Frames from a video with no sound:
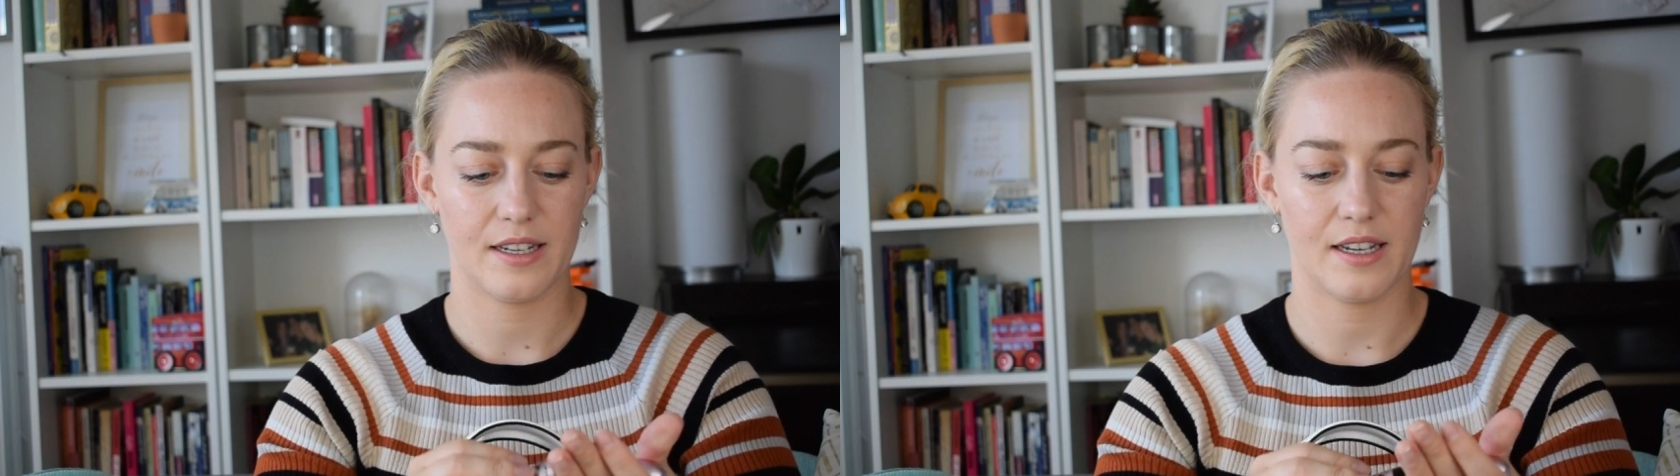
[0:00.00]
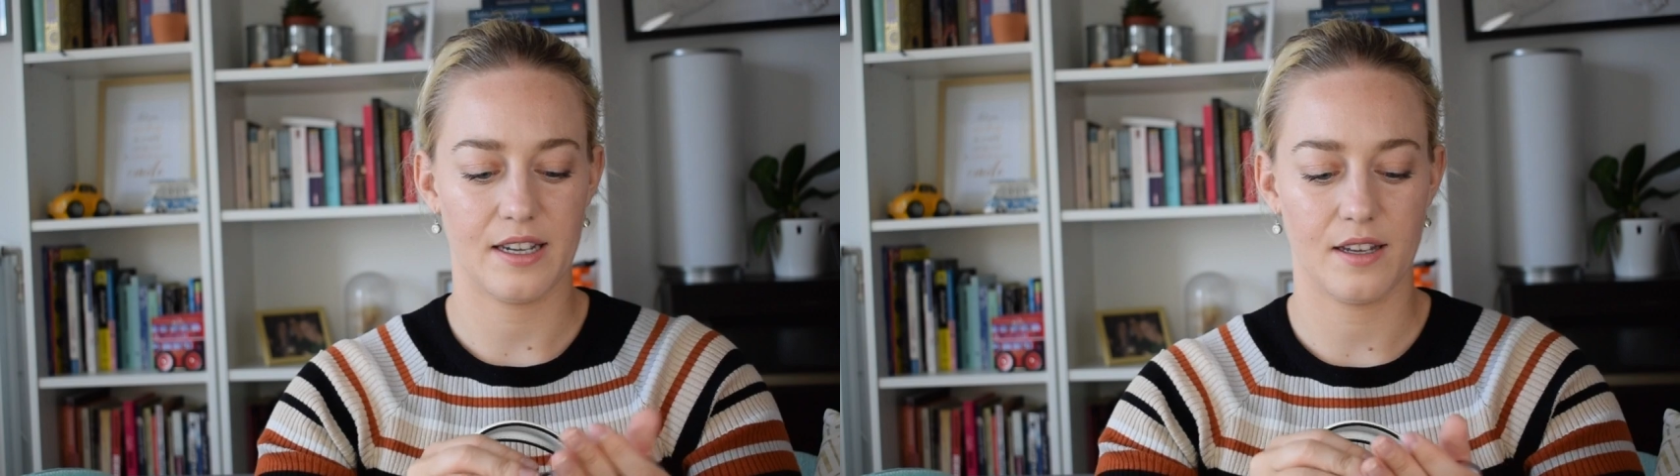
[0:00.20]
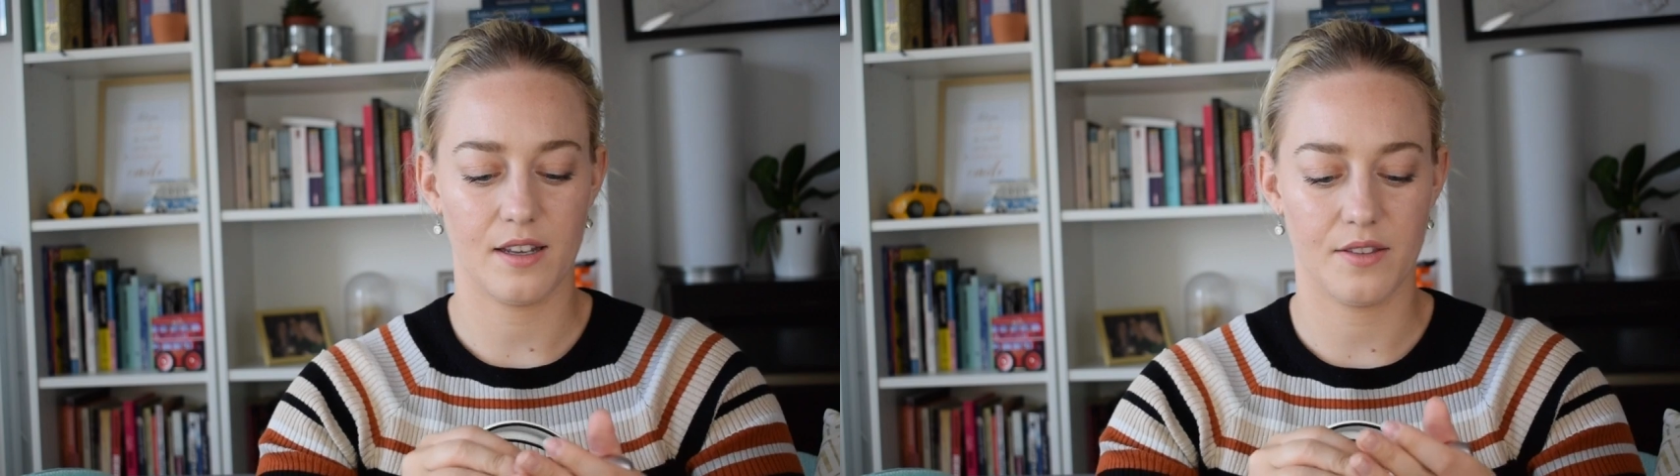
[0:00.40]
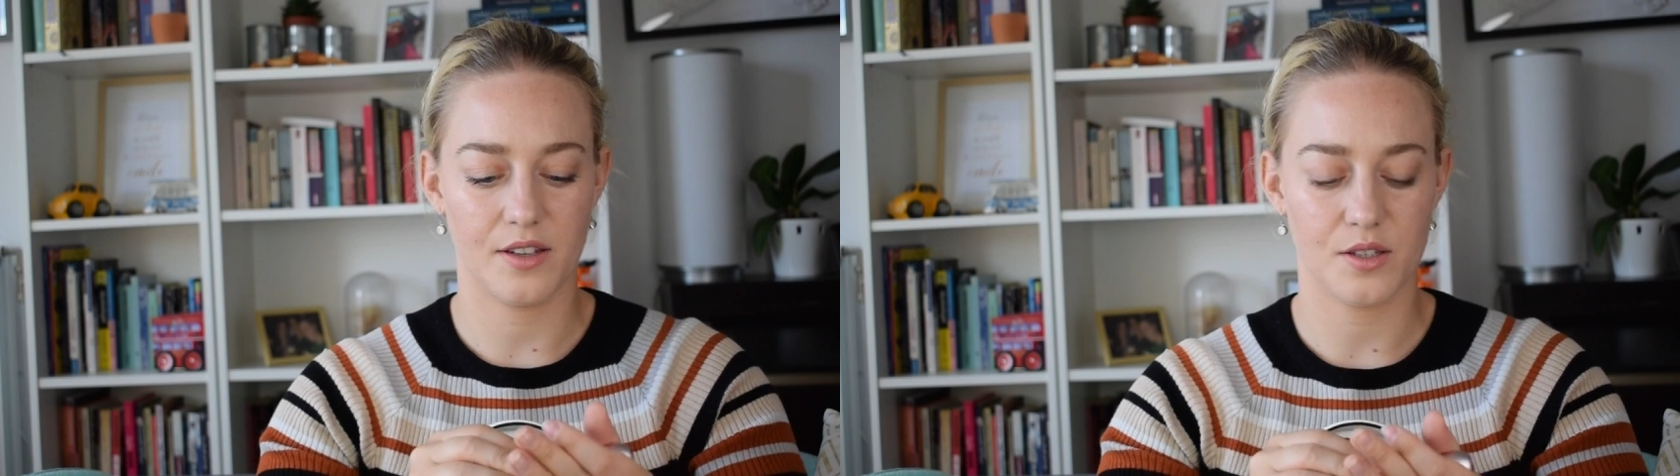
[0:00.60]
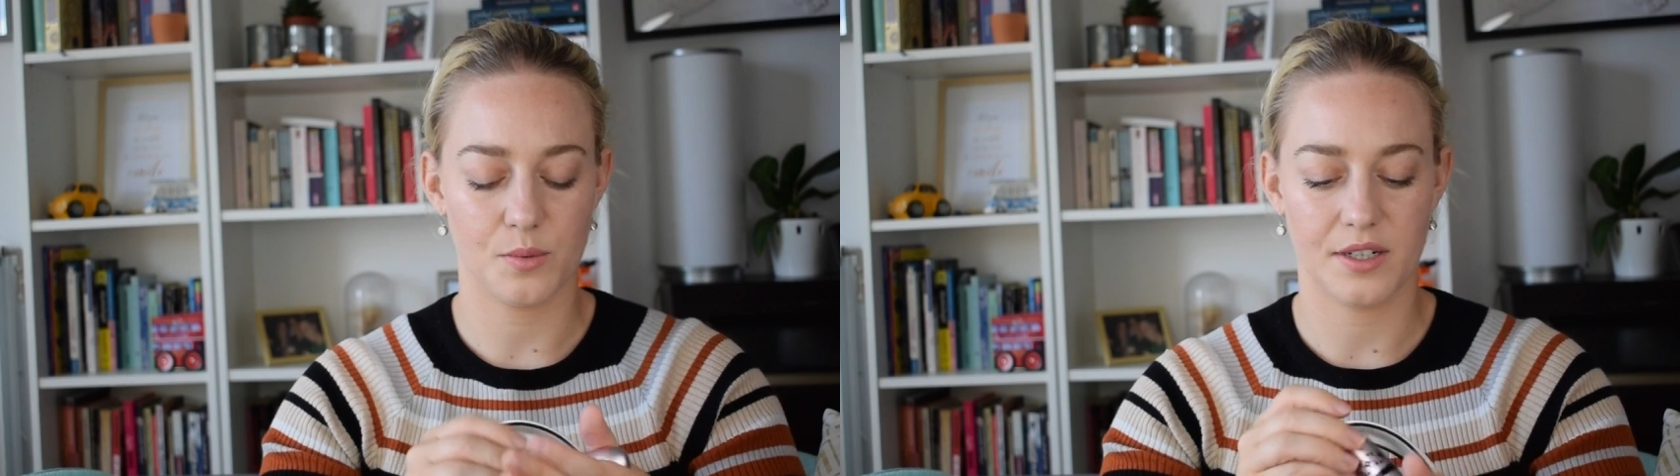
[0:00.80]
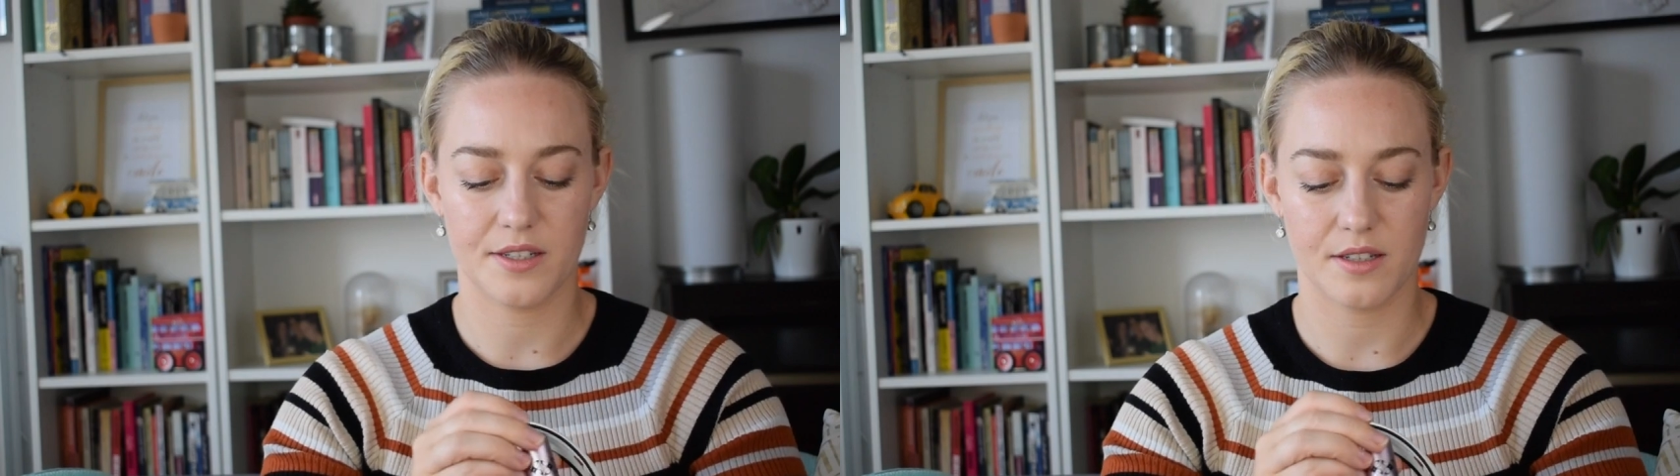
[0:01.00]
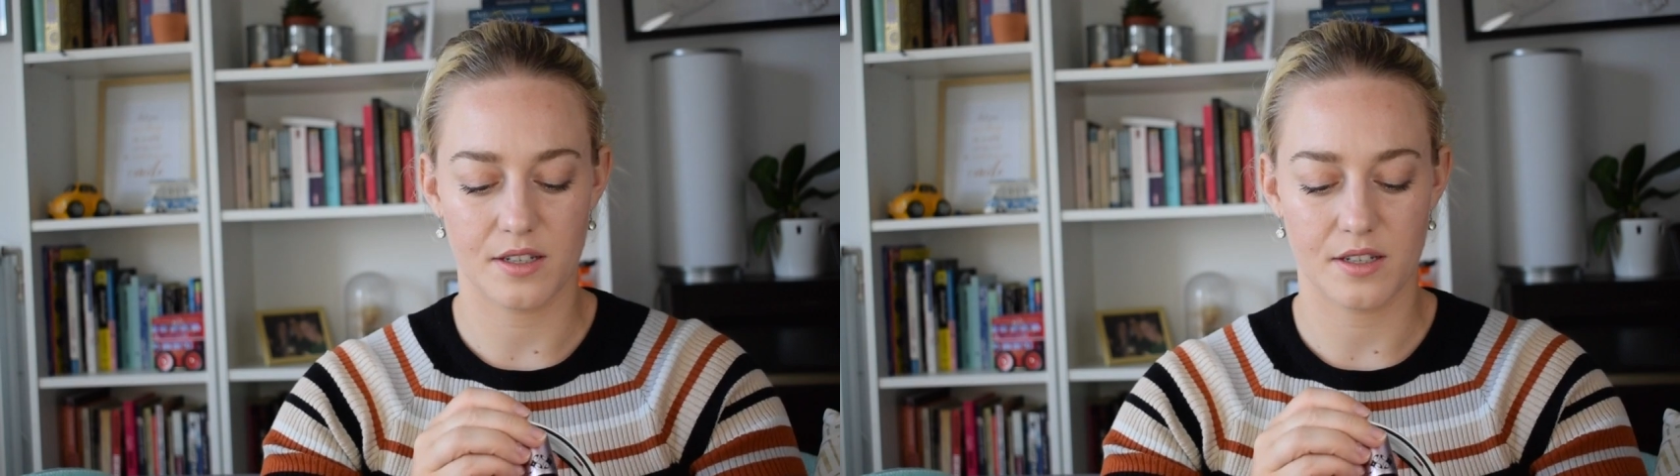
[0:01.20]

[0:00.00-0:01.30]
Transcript: And this one is in